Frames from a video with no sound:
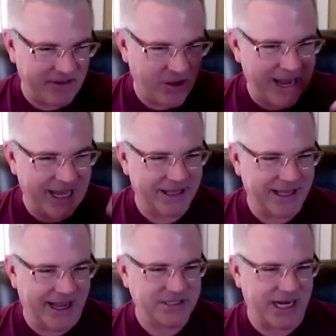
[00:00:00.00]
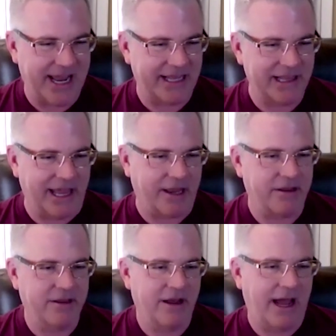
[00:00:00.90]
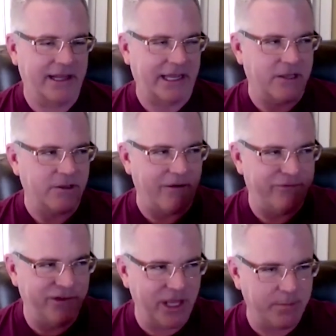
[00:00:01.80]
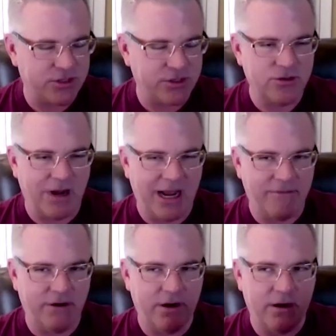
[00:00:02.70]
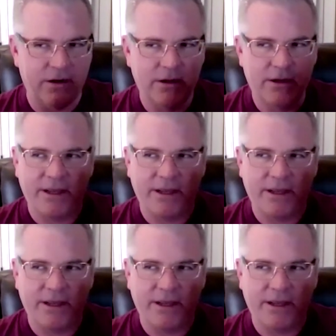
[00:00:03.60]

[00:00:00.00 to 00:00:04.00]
man in the house, and I had like I had like a, a Phillips screwdriver,